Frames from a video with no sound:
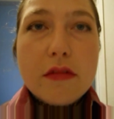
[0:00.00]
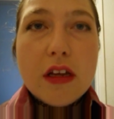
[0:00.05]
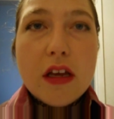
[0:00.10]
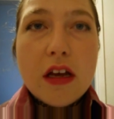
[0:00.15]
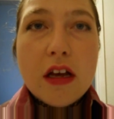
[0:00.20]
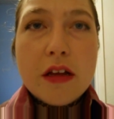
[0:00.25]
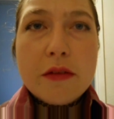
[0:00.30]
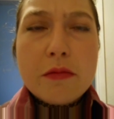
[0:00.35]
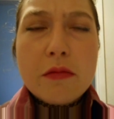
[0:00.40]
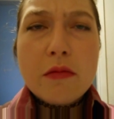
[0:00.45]

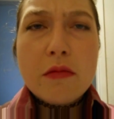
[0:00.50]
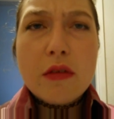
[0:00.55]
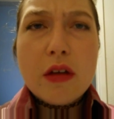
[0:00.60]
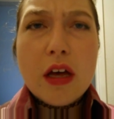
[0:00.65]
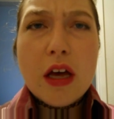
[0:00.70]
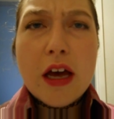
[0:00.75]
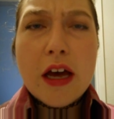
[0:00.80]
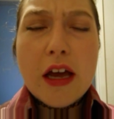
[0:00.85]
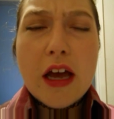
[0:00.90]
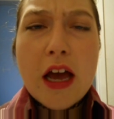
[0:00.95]

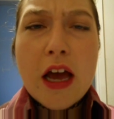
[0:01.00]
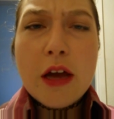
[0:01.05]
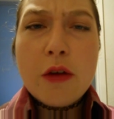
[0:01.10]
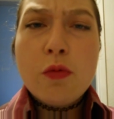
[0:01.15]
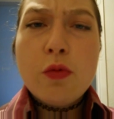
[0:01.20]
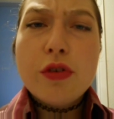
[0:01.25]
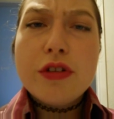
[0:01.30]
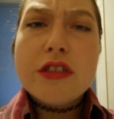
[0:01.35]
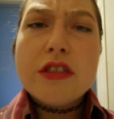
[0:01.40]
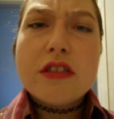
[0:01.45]
I
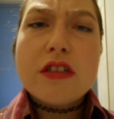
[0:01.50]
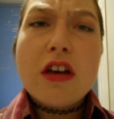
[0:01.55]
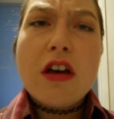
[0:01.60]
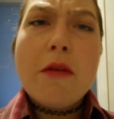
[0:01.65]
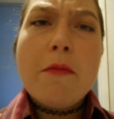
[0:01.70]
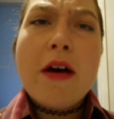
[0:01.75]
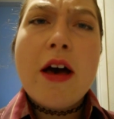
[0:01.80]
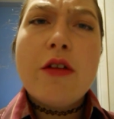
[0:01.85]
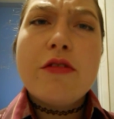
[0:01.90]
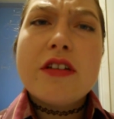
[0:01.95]
wouldn't
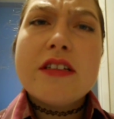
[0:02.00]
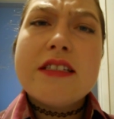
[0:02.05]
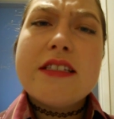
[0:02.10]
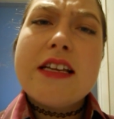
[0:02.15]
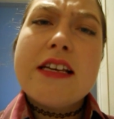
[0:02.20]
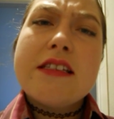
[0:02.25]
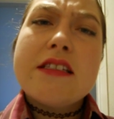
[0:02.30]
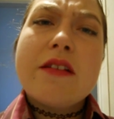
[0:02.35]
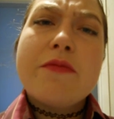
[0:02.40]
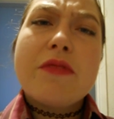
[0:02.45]
come out and
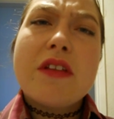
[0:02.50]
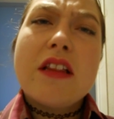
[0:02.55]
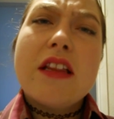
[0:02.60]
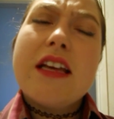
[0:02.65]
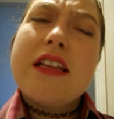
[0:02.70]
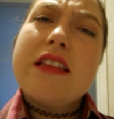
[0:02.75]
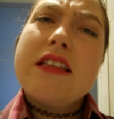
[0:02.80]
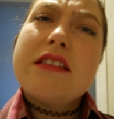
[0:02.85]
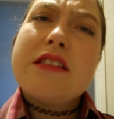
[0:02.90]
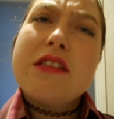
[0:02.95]
say something
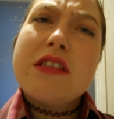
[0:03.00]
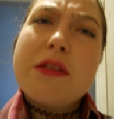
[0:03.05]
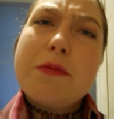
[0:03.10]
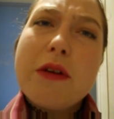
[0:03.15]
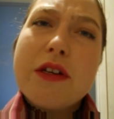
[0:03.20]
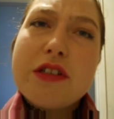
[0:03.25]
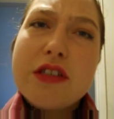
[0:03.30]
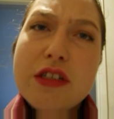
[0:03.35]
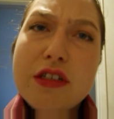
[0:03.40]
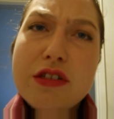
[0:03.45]
like this,
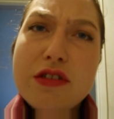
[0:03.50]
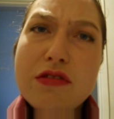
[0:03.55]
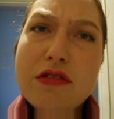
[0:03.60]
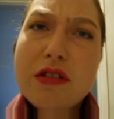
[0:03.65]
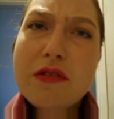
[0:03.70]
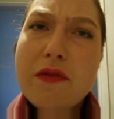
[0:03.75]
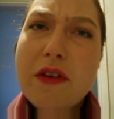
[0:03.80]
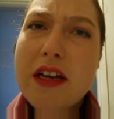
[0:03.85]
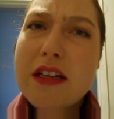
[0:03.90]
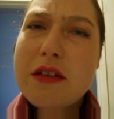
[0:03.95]
especially due to
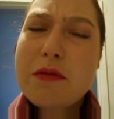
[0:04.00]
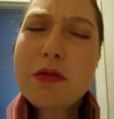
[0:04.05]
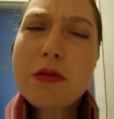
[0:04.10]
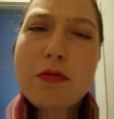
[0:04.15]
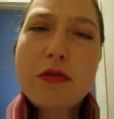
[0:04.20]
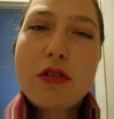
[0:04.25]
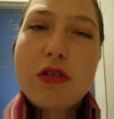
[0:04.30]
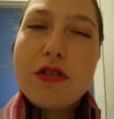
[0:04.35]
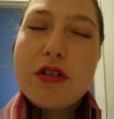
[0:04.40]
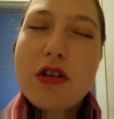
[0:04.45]
the fact that
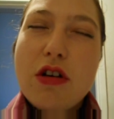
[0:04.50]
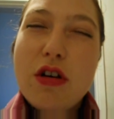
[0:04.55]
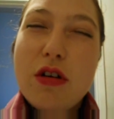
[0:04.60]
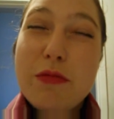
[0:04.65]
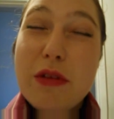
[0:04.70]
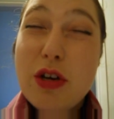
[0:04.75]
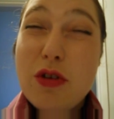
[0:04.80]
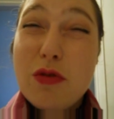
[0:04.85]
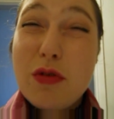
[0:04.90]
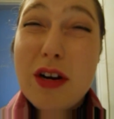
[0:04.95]
people are going to call
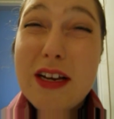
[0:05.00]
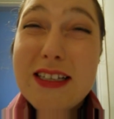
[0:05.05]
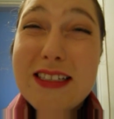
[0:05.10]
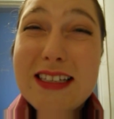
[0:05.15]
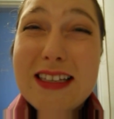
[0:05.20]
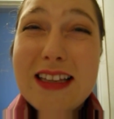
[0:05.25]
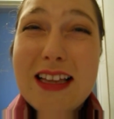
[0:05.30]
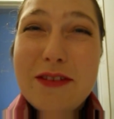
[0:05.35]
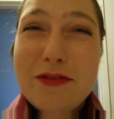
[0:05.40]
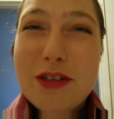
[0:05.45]
me
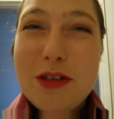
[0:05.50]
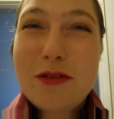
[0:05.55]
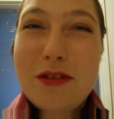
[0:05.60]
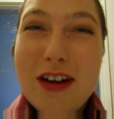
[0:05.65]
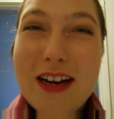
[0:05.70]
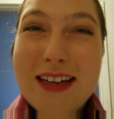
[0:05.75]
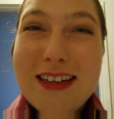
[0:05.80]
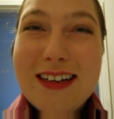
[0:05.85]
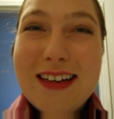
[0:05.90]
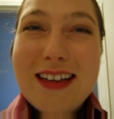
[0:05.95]
crazy left and
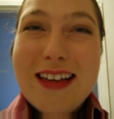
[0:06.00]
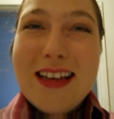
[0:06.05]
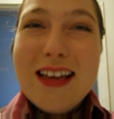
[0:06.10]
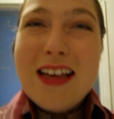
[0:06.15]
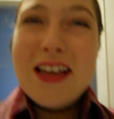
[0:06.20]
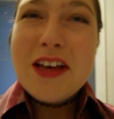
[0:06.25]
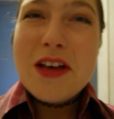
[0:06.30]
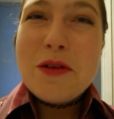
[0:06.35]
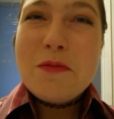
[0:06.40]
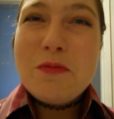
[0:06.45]
right.
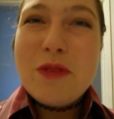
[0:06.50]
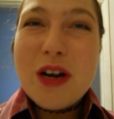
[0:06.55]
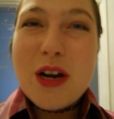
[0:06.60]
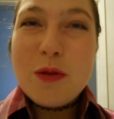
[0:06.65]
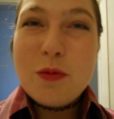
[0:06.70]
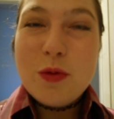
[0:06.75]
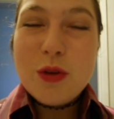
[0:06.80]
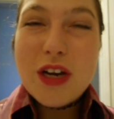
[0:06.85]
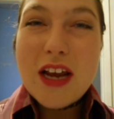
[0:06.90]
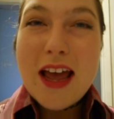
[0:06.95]
But
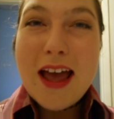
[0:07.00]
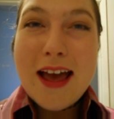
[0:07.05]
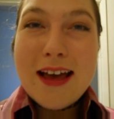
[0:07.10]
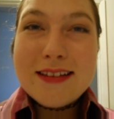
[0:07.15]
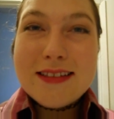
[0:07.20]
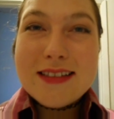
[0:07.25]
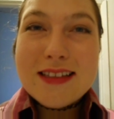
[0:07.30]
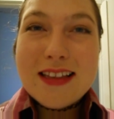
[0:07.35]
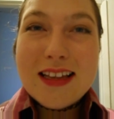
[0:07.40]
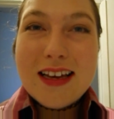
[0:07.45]
I would
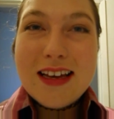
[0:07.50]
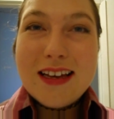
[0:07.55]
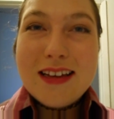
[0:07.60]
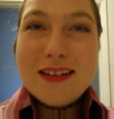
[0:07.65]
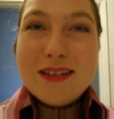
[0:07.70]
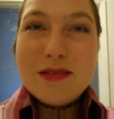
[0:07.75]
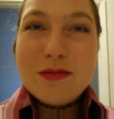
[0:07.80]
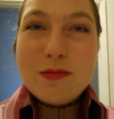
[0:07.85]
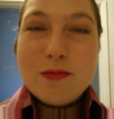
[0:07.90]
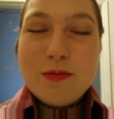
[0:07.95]
ask
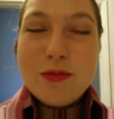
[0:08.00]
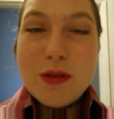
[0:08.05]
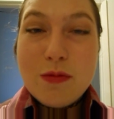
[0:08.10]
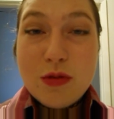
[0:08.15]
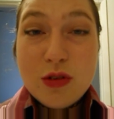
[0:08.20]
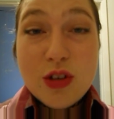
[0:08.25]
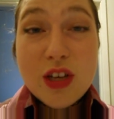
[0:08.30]
that people